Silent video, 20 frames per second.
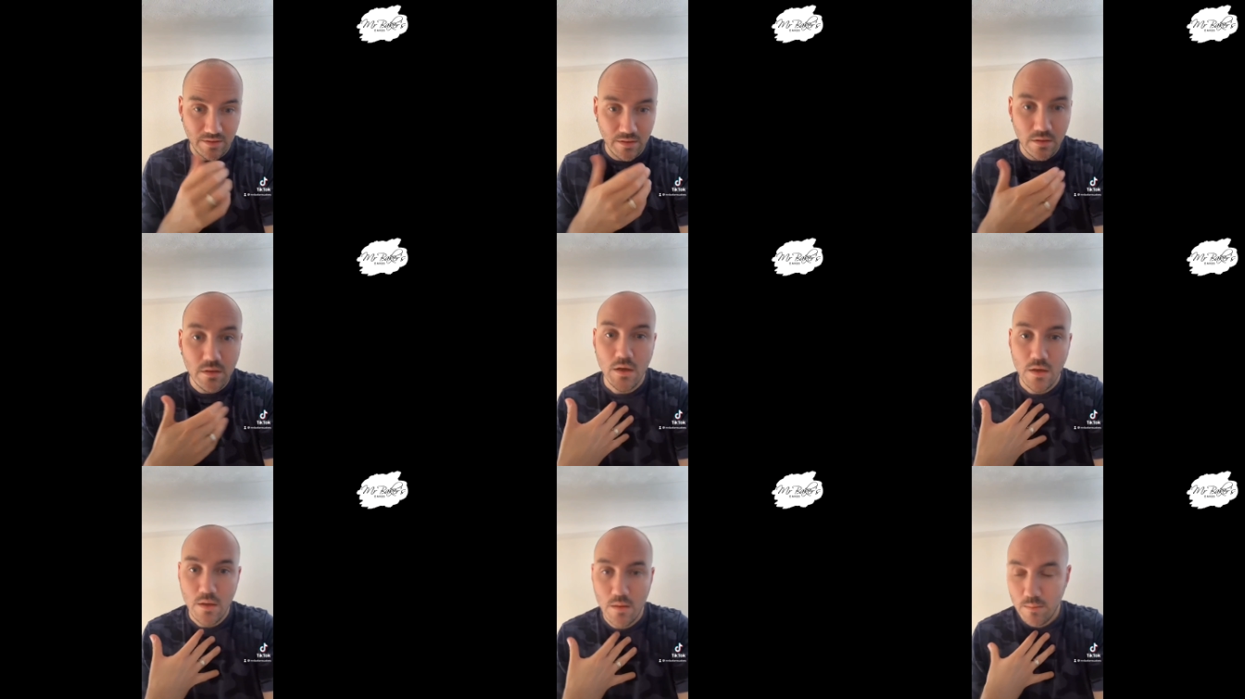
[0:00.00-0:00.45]

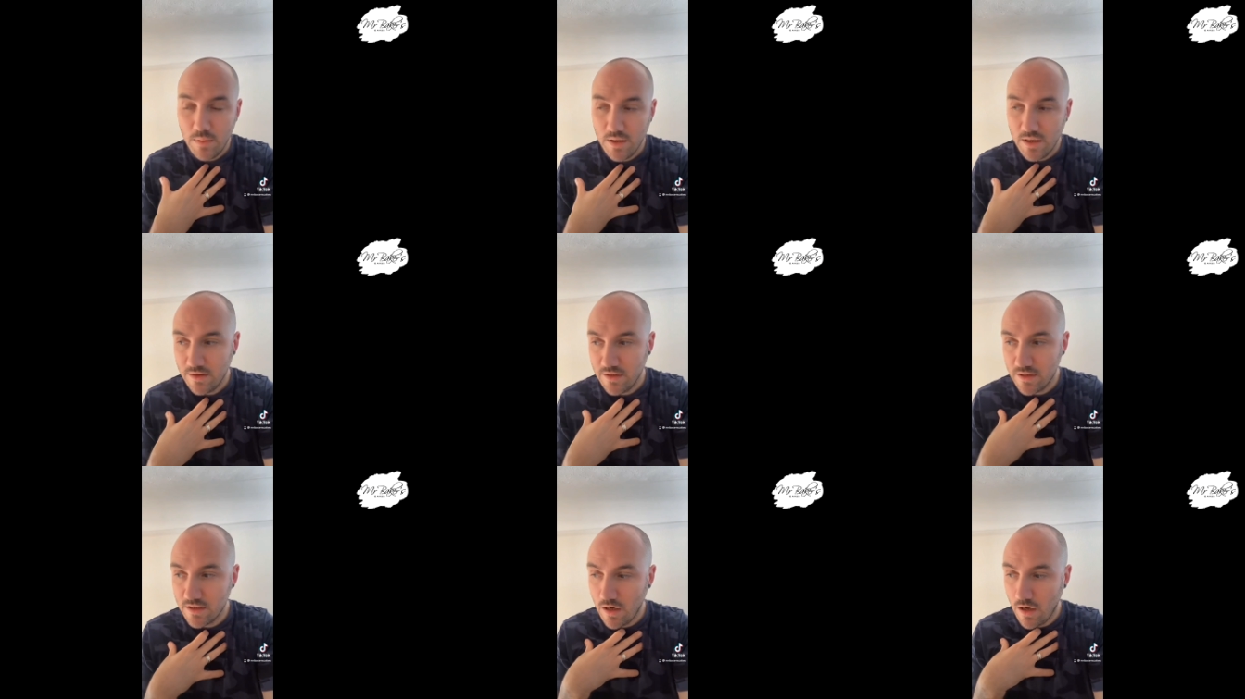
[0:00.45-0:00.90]
And
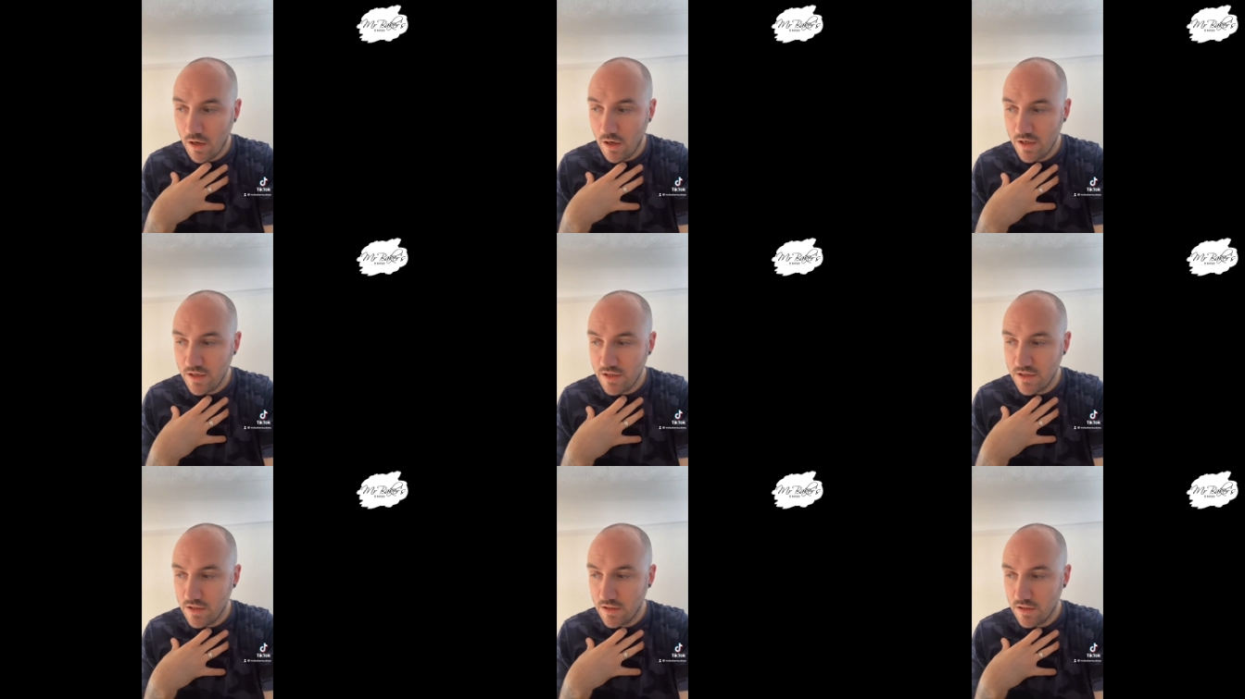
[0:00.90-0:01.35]
being the
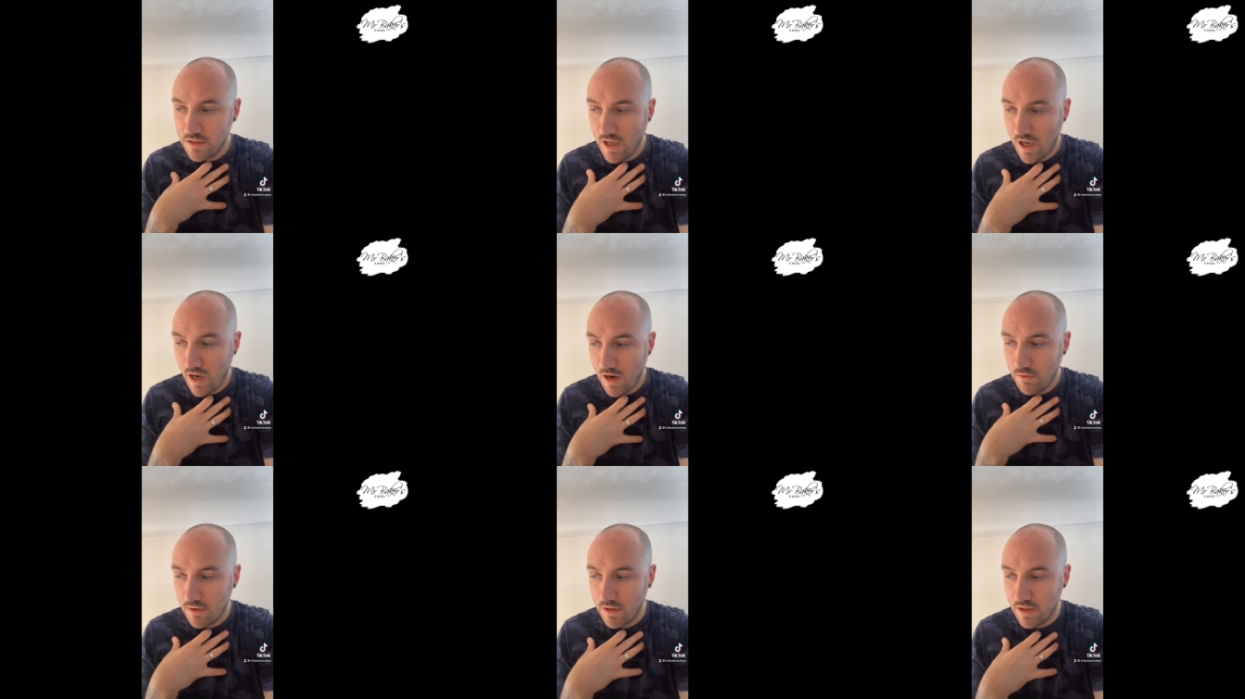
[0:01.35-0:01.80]
kind,
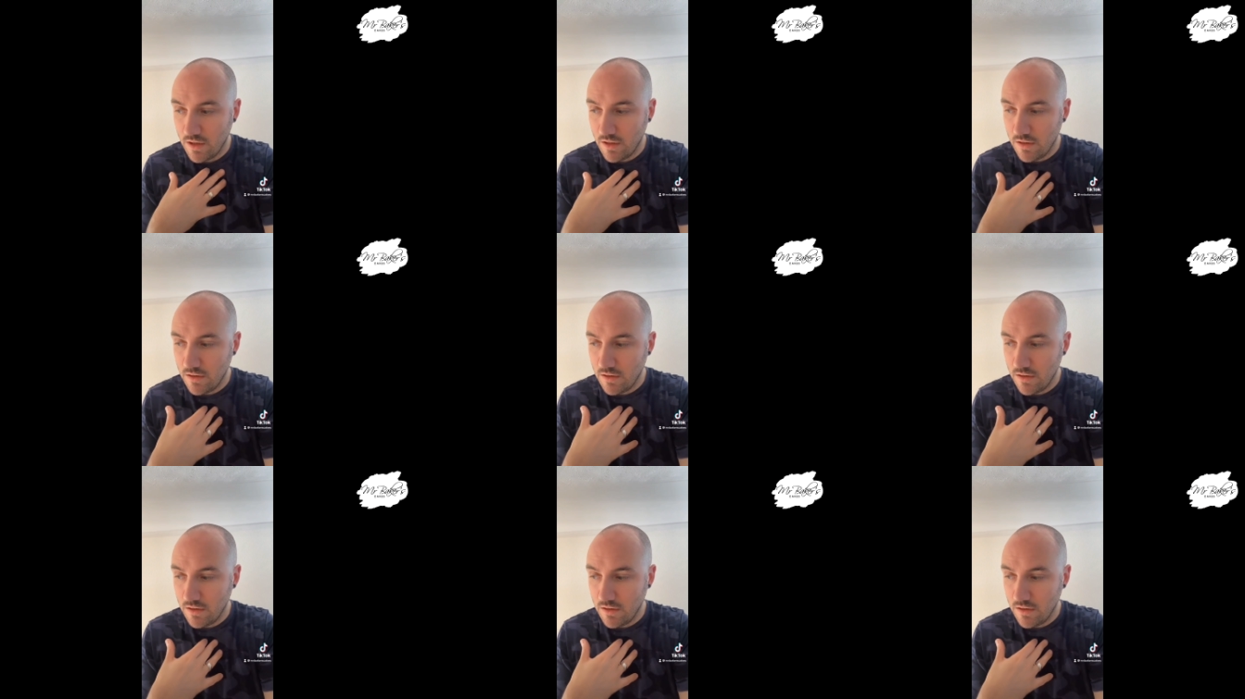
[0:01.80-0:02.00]
caring,